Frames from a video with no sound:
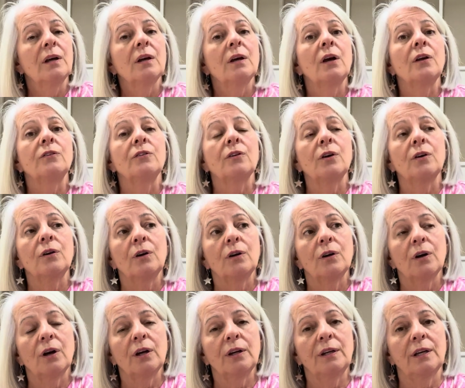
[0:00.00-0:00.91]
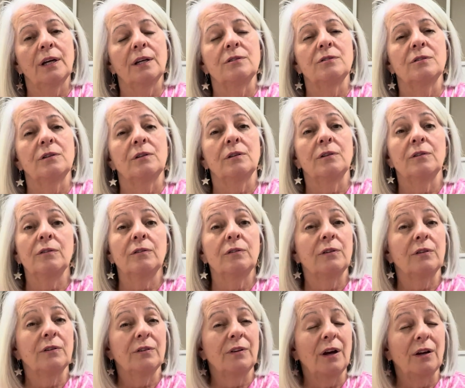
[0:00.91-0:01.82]
So, okay, so
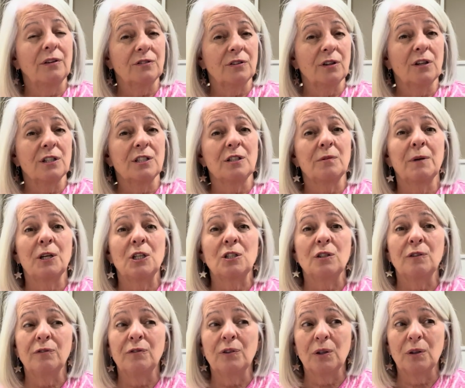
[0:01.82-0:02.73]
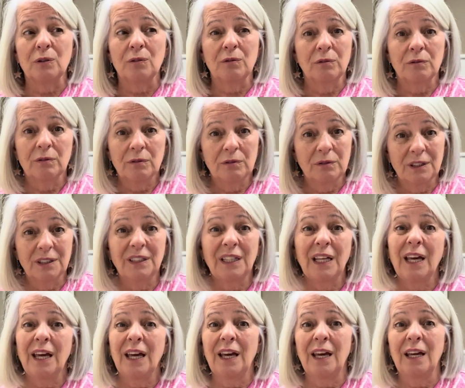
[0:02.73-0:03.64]
the anxiety makes you feel
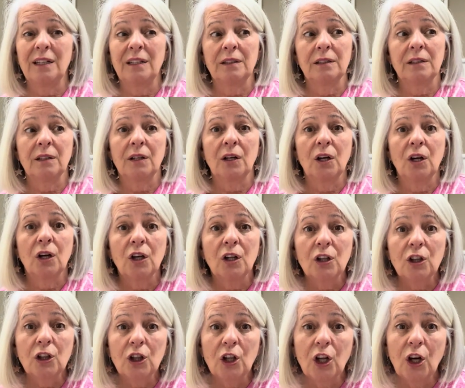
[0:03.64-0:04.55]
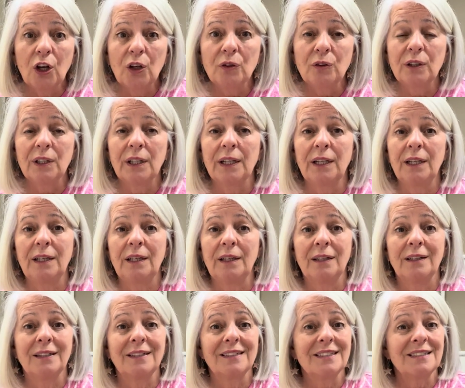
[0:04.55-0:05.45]
scared, lonely,
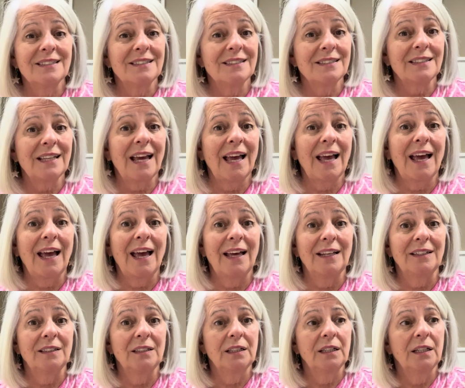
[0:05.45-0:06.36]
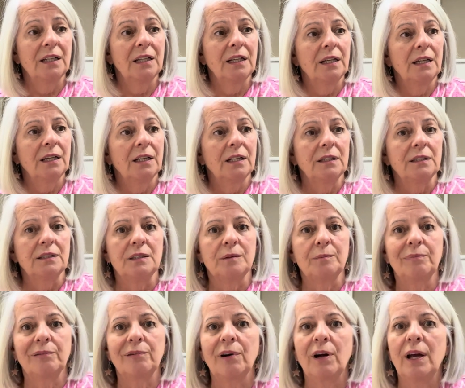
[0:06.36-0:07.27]
sad,
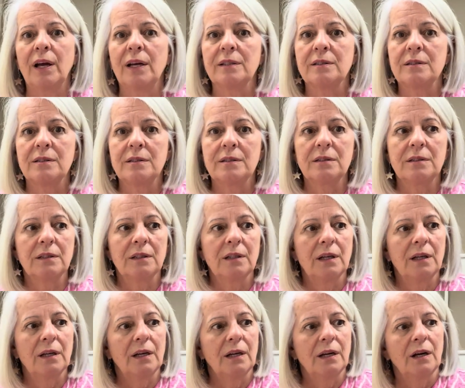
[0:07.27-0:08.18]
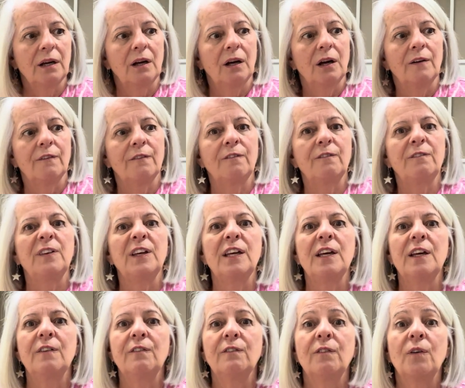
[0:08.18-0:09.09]
depressed,
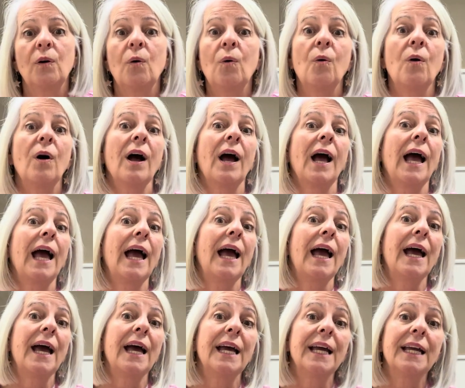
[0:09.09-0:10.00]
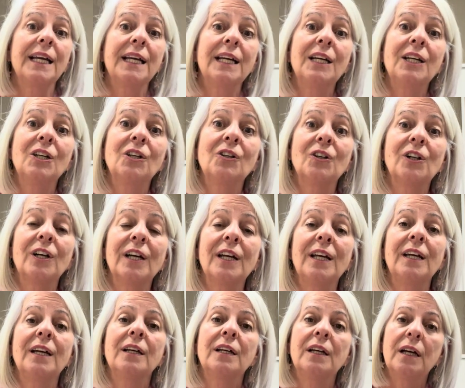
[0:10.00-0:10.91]
fearful,
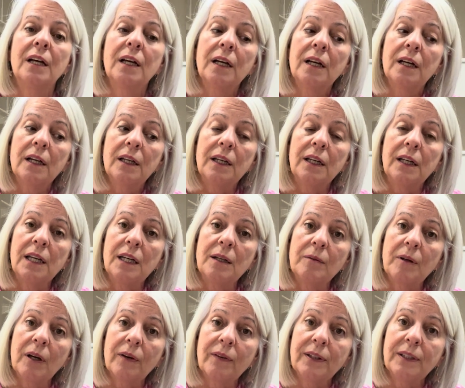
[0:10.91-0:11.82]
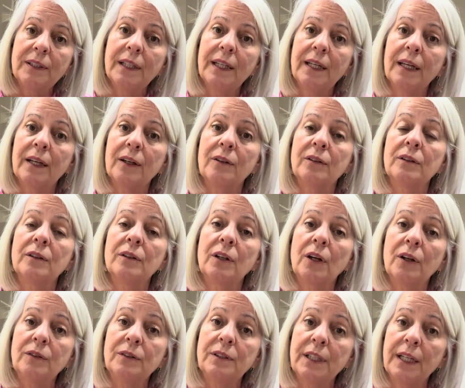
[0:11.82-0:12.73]
angry. Keep going down,
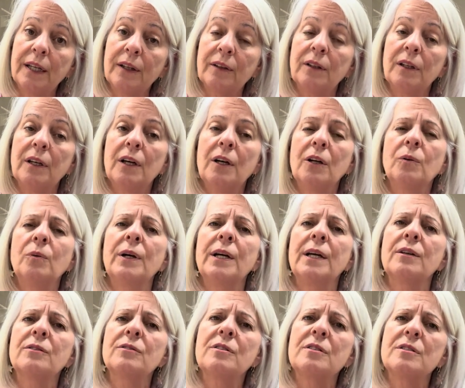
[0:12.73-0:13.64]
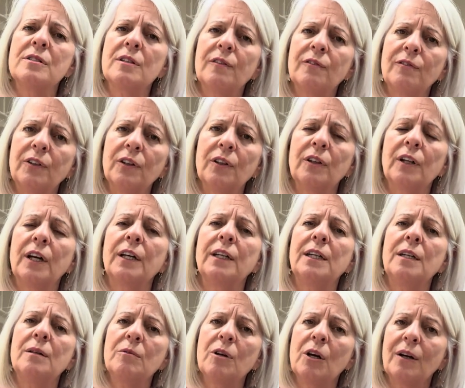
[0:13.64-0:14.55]
go down. What else does it feel like?
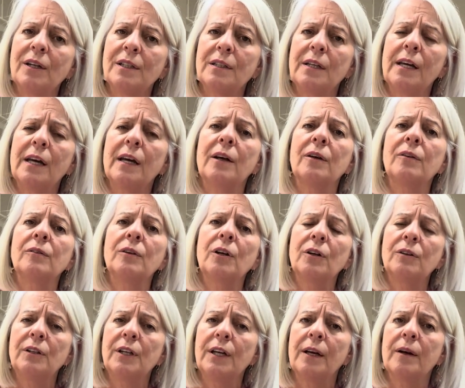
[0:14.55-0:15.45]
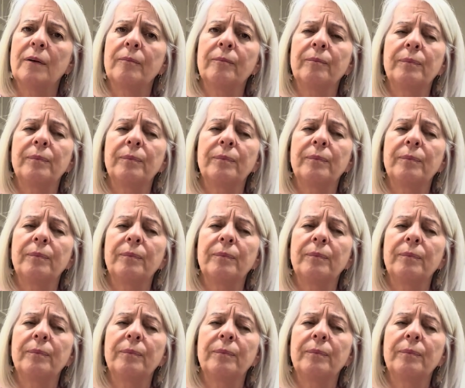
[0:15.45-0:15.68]
Keep going down, go down.